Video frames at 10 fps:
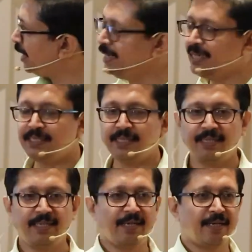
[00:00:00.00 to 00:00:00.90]

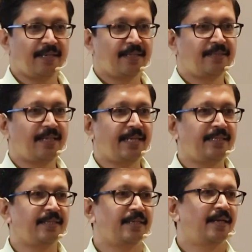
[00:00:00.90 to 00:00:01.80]
condition here
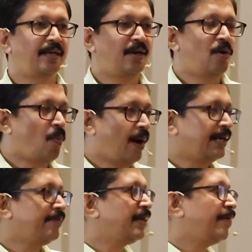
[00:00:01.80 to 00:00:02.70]
that
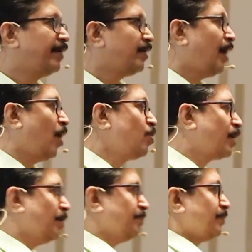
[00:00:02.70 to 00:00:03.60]
whatever our
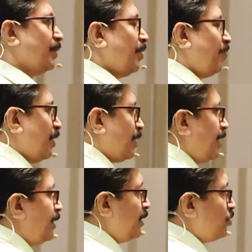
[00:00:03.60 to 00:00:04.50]
outcome that we are
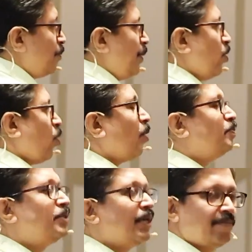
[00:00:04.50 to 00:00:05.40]
writing should be
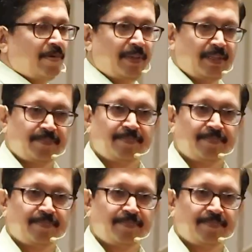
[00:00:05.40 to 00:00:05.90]
observable.